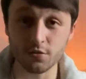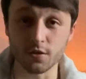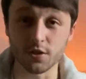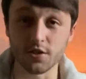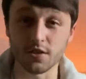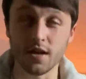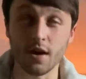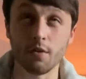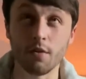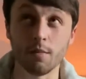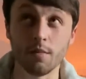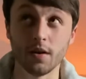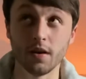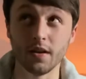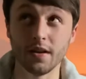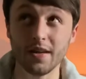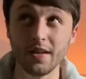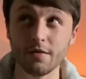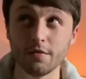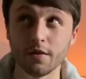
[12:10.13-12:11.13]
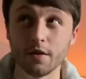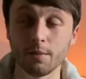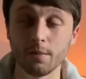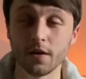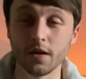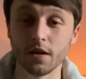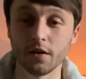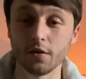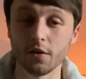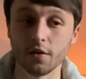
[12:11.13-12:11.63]
which is how I believe it
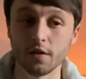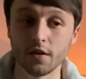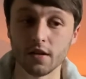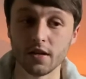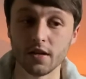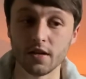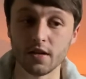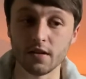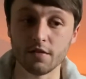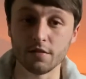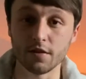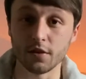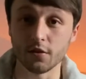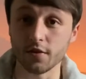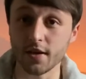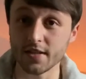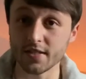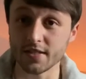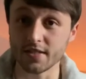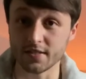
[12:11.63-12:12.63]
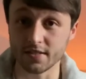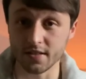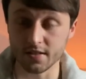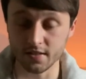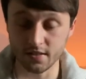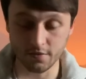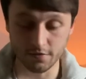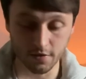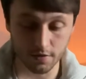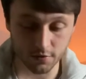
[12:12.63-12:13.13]
appeared on the Video Nasties
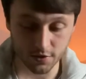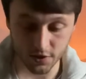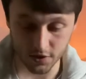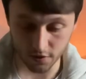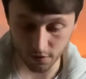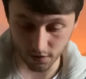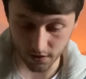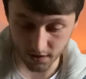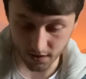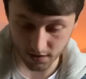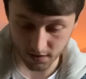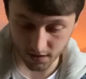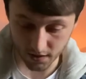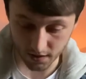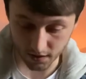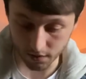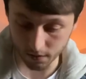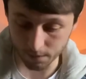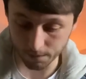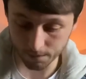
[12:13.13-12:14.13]
list, if that was the UK title.